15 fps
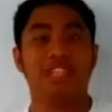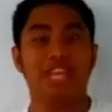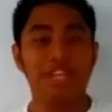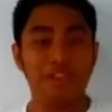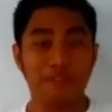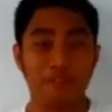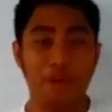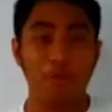
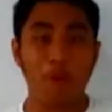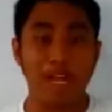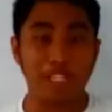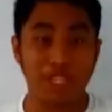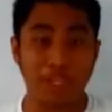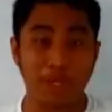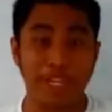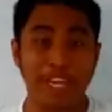Thank you for
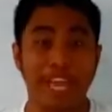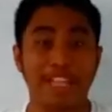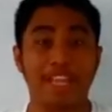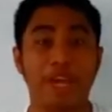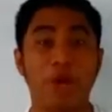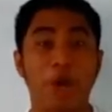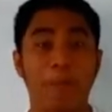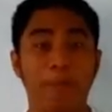watching,
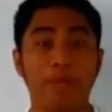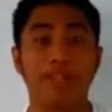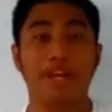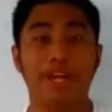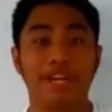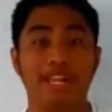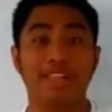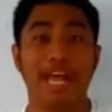and I hope you
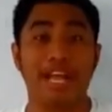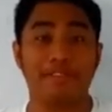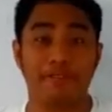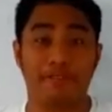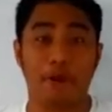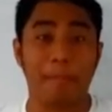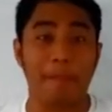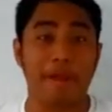learned a
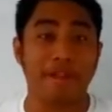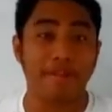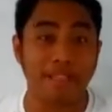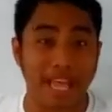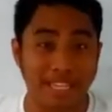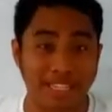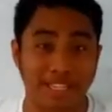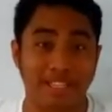lot from my
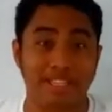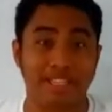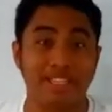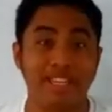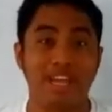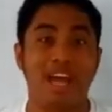lesson.